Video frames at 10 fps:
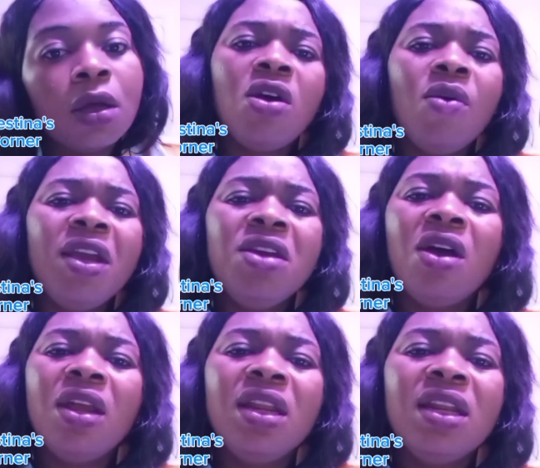So when you're
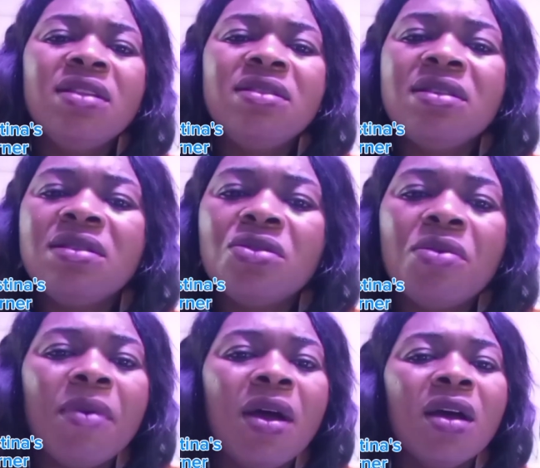on an empty
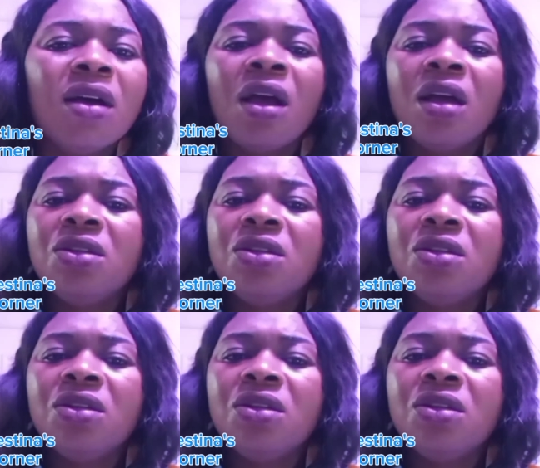stomach,